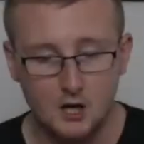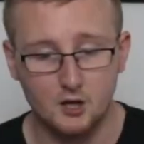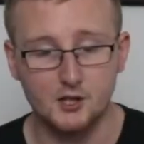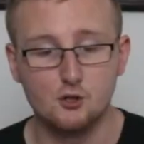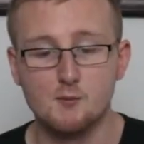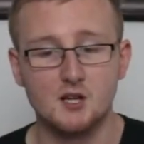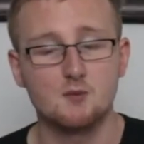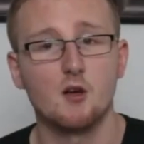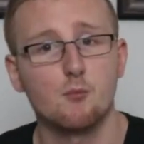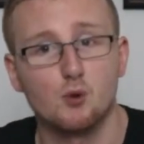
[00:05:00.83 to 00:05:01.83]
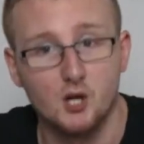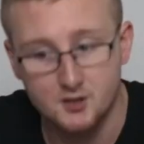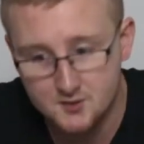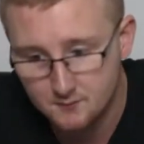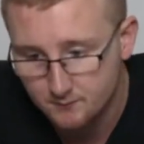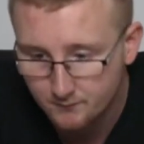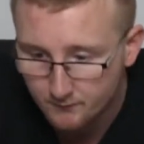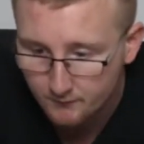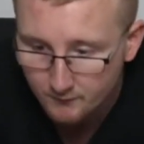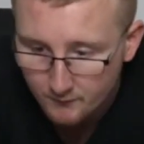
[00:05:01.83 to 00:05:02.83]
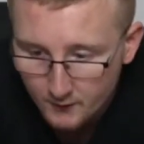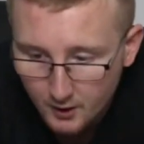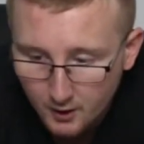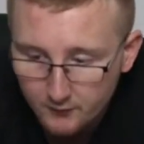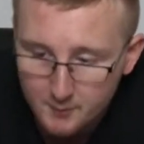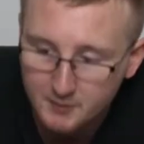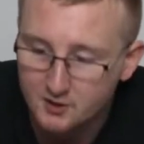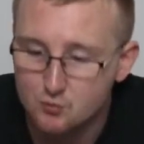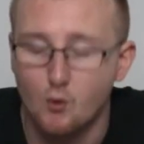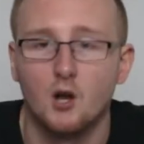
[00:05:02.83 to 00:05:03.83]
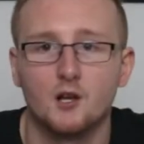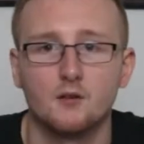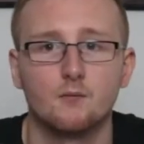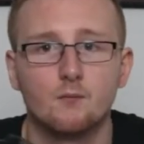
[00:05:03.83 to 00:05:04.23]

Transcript: They do make some other products. They make this wallet.